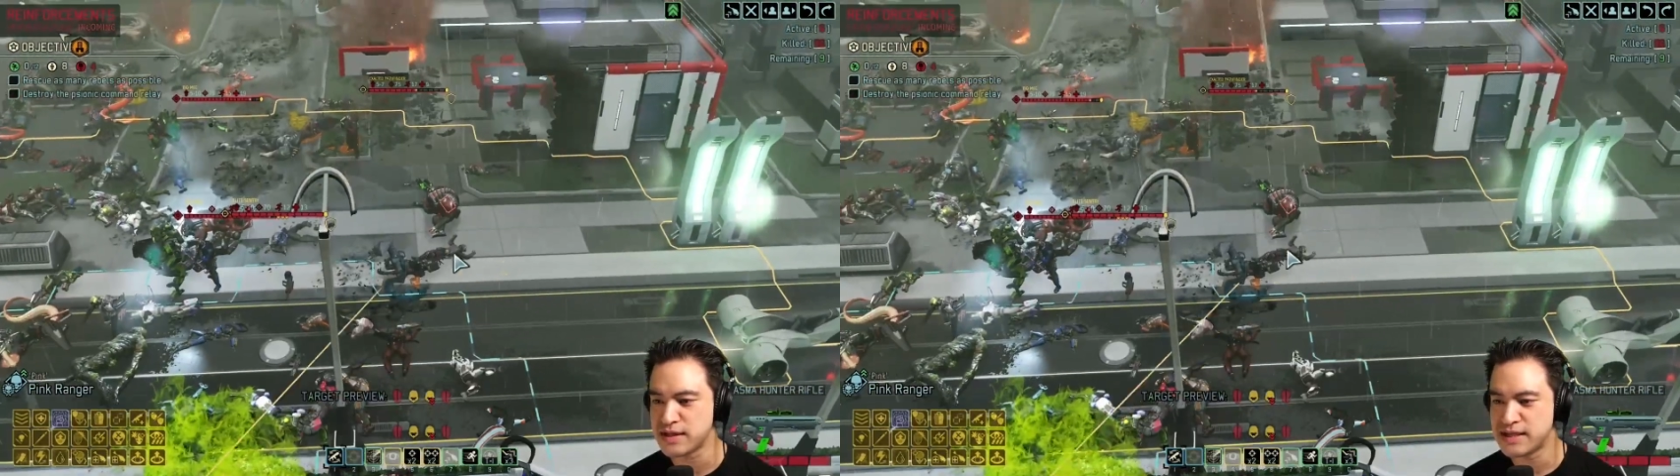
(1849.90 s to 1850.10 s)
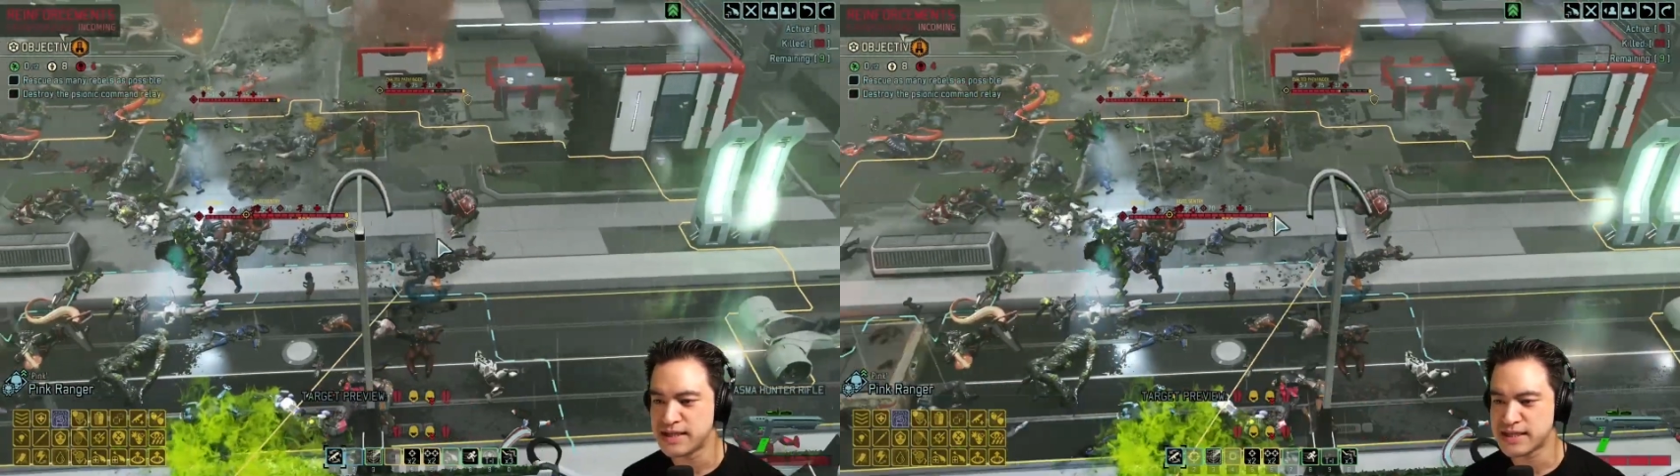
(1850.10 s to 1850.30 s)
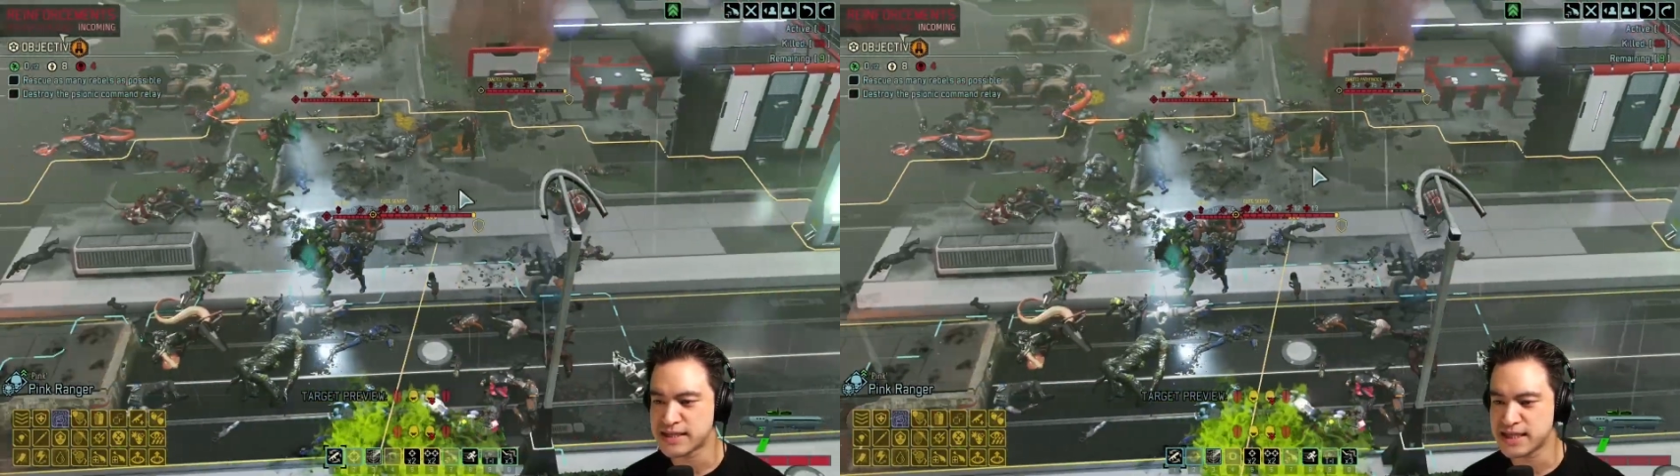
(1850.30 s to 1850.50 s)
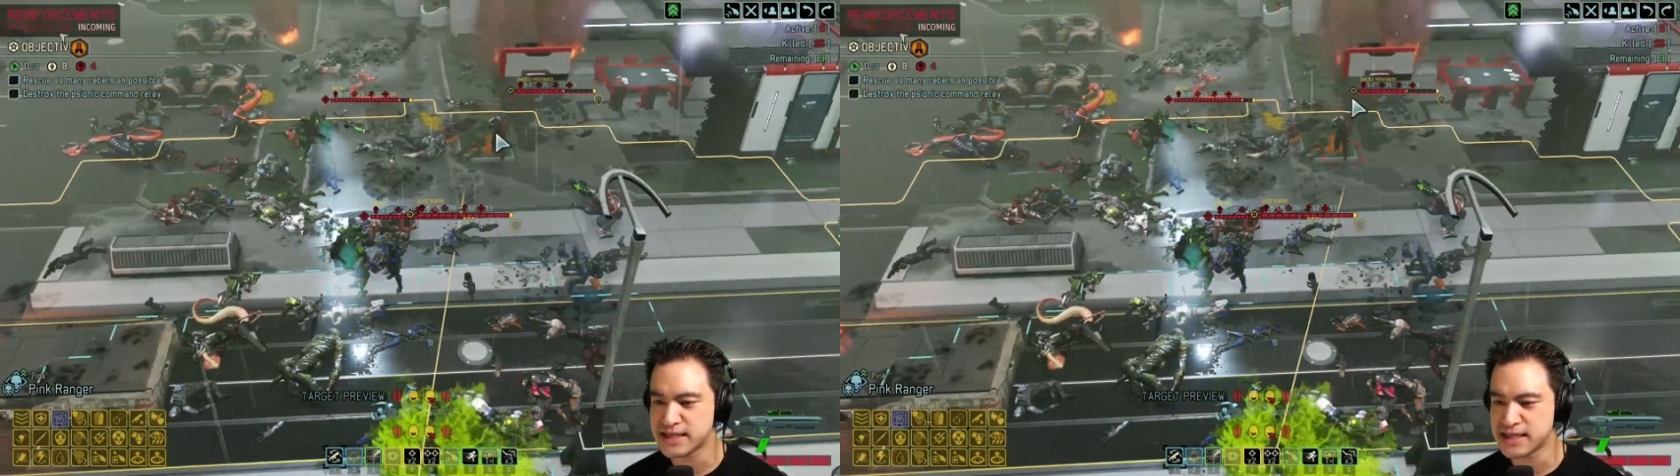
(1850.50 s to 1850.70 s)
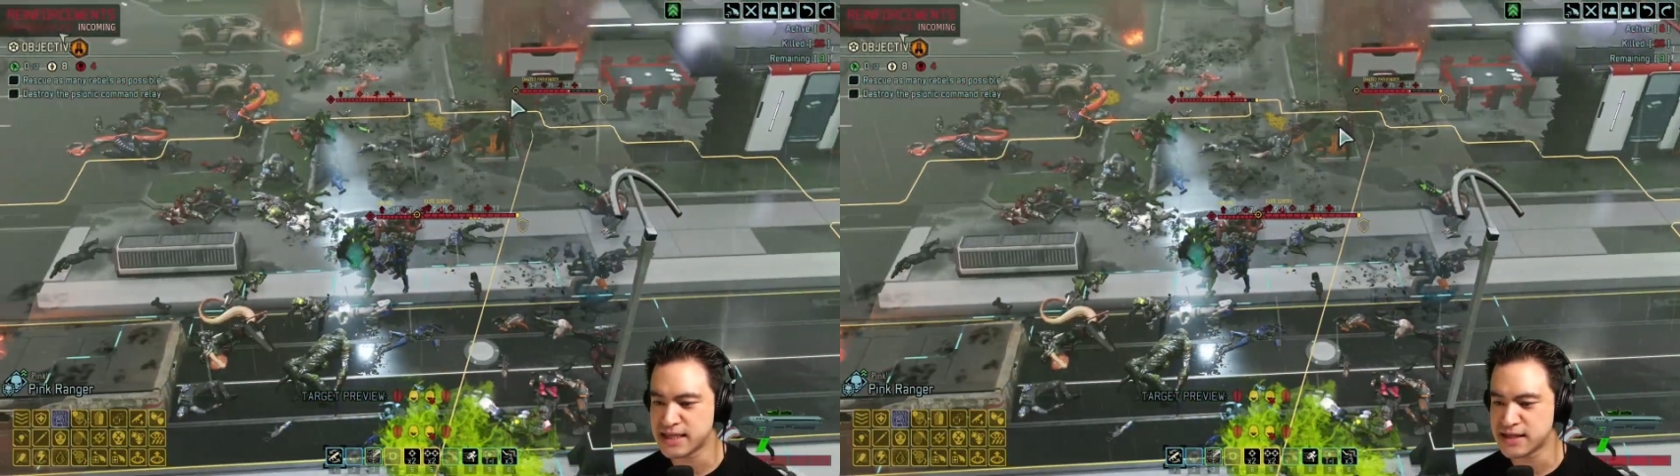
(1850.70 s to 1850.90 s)

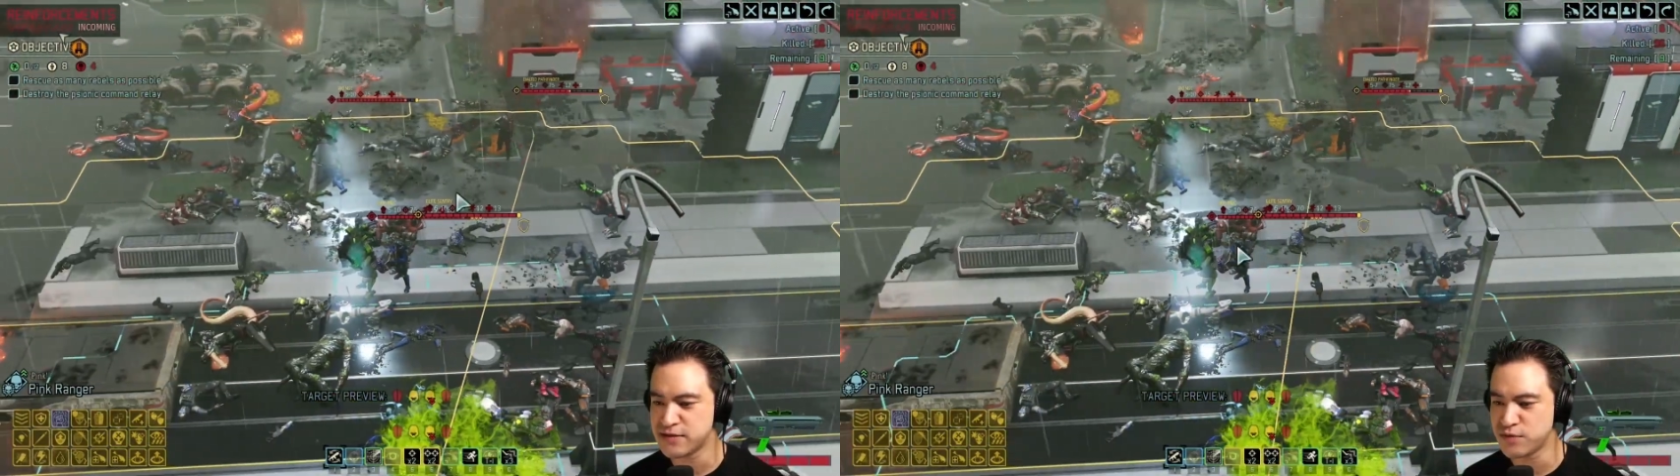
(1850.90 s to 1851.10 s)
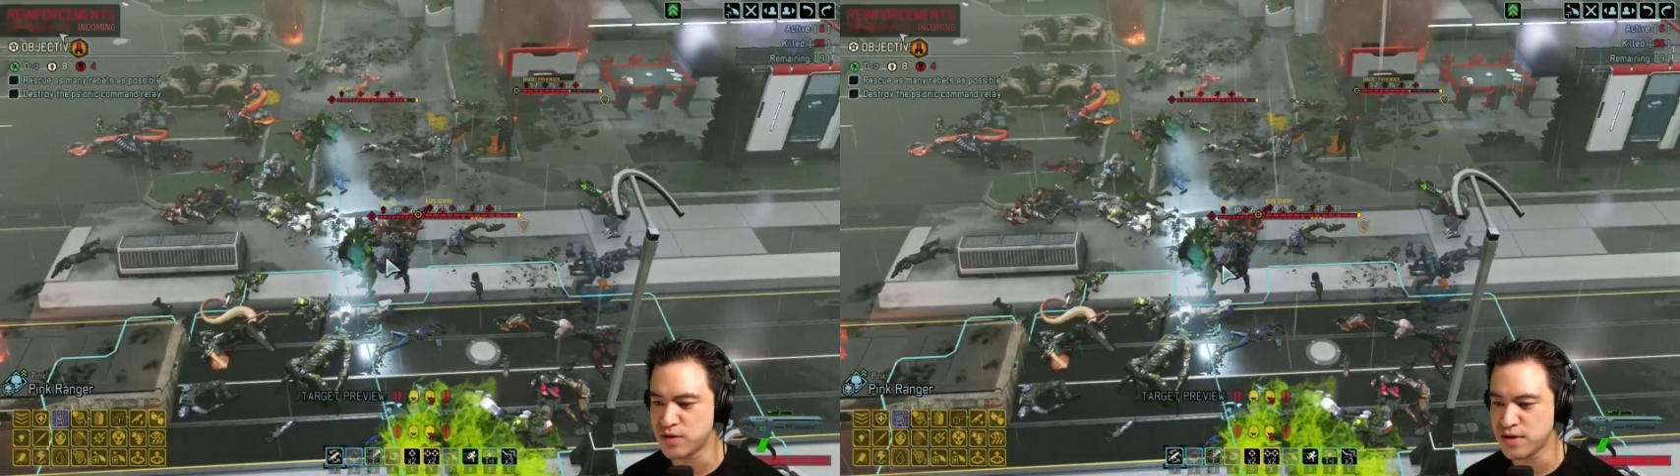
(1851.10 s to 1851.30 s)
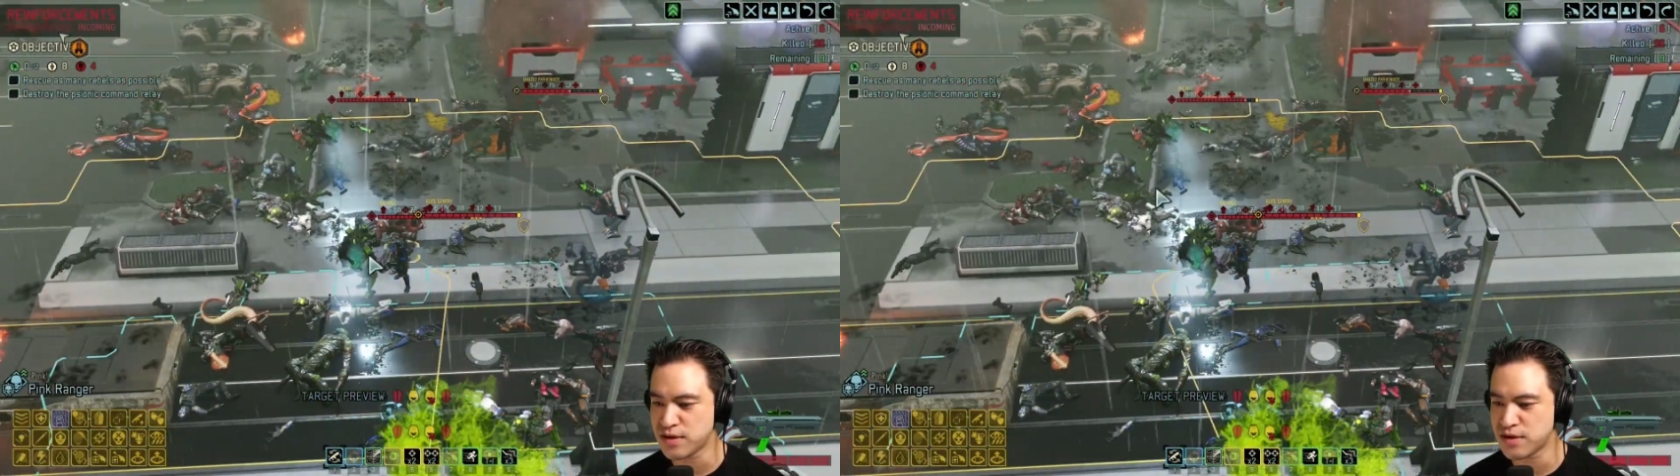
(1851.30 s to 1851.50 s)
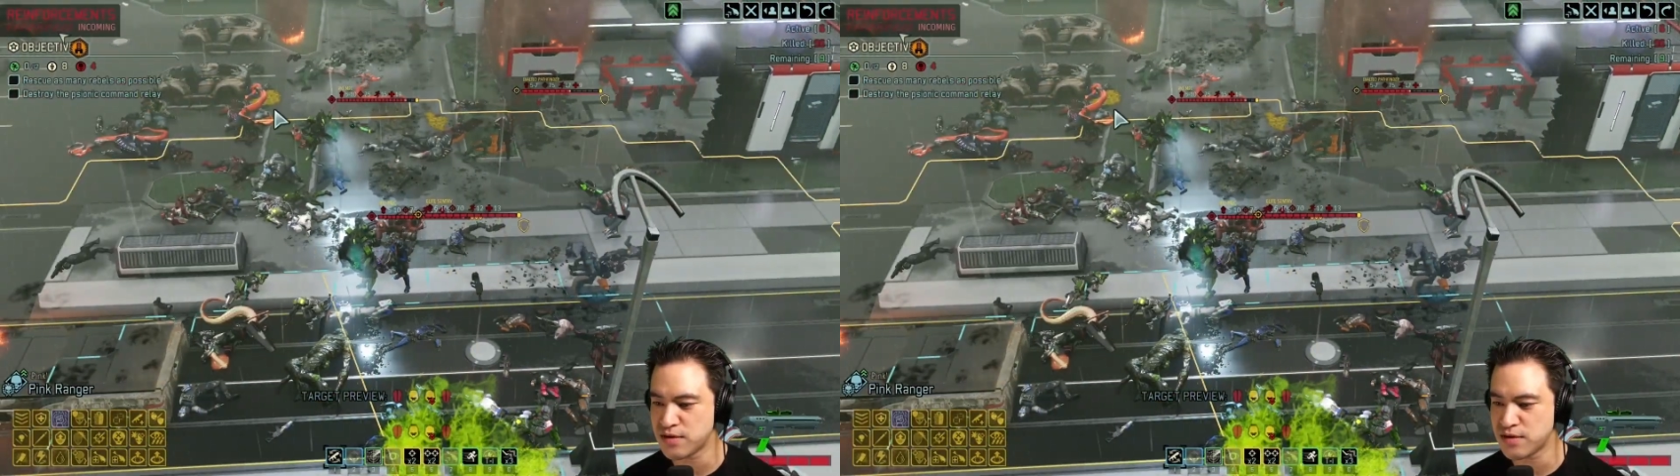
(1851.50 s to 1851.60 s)
6 active with